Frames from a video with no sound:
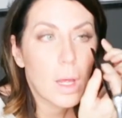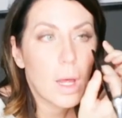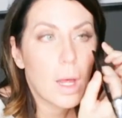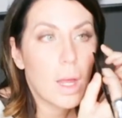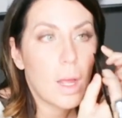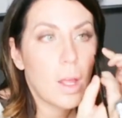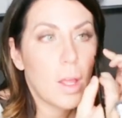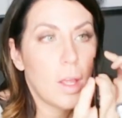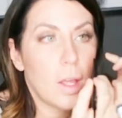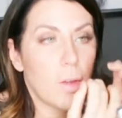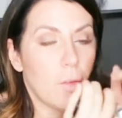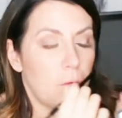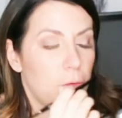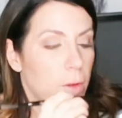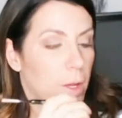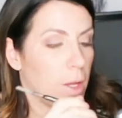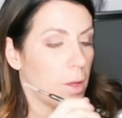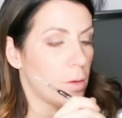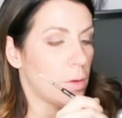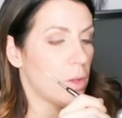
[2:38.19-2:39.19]
I have
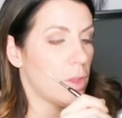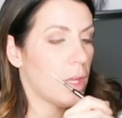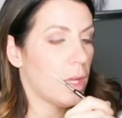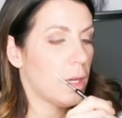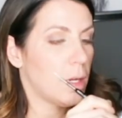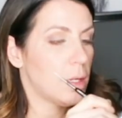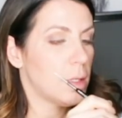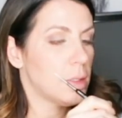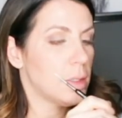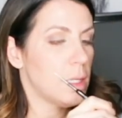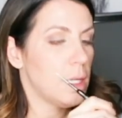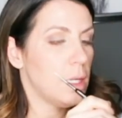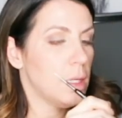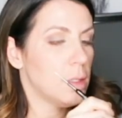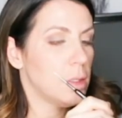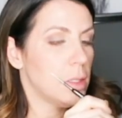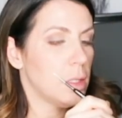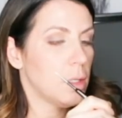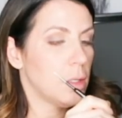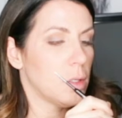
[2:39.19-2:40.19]
found that it is
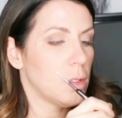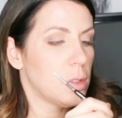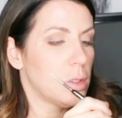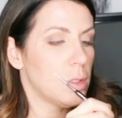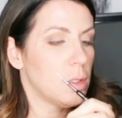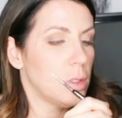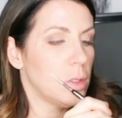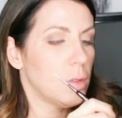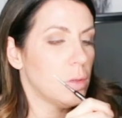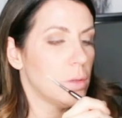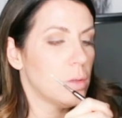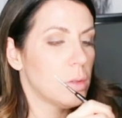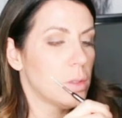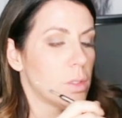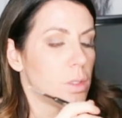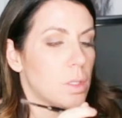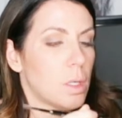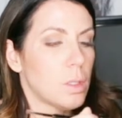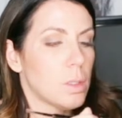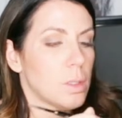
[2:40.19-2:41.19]
easier to
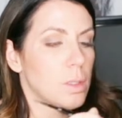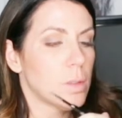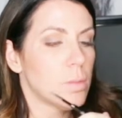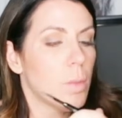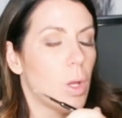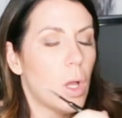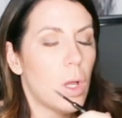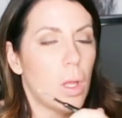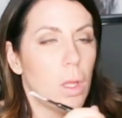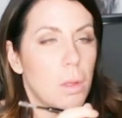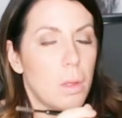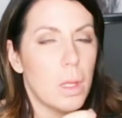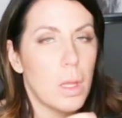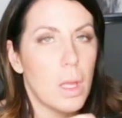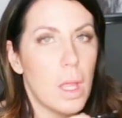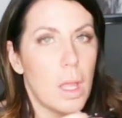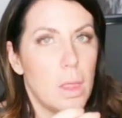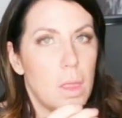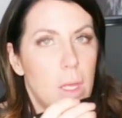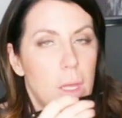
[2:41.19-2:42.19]
start small
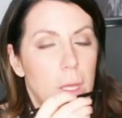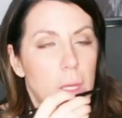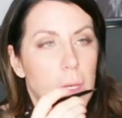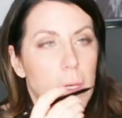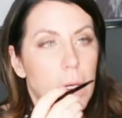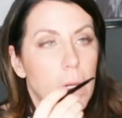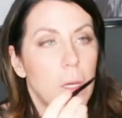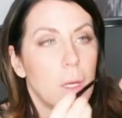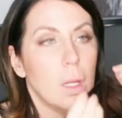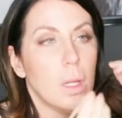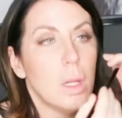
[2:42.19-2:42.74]
and then